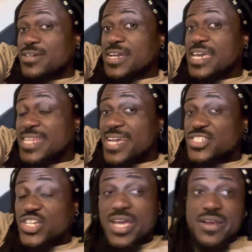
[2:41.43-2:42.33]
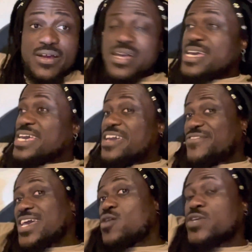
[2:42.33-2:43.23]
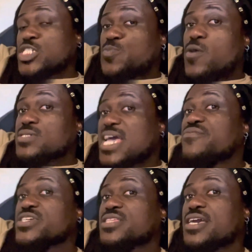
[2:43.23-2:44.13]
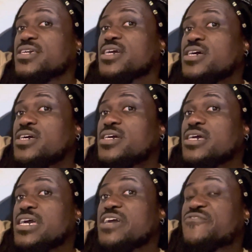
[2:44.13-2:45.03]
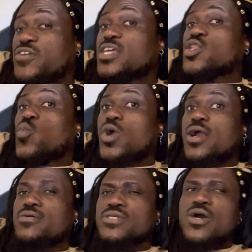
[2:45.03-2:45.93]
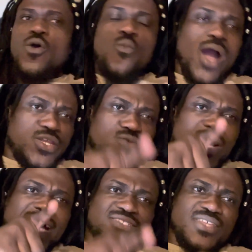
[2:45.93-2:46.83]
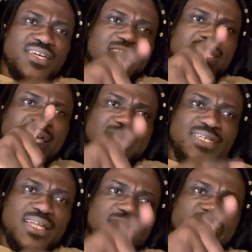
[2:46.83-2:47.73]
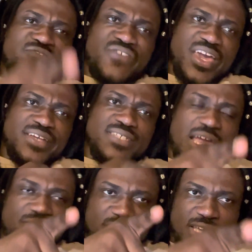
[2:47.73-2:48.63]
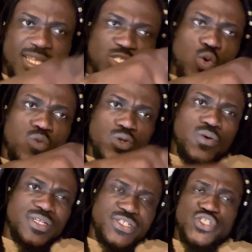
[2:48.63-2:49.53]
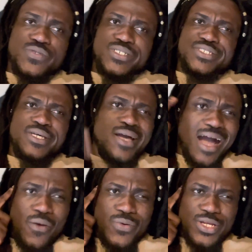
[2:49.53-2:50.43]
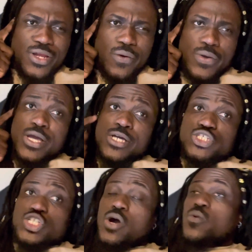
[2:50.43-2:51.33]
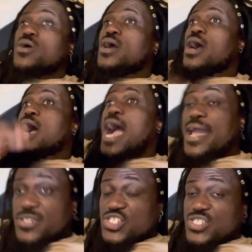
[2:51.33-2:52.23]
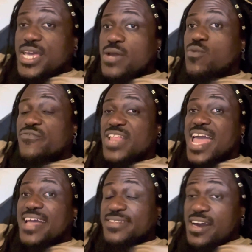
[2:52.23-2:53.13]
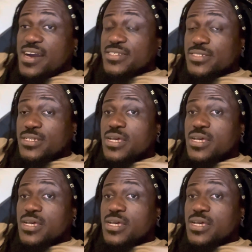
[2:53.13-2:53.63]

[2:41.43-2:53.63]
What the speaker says: that chair. If they're going to expose everything in front of the world, why do you guys think they're not telling the feds everything that's going on in the streets? I want to know. So I understand what Vlad does.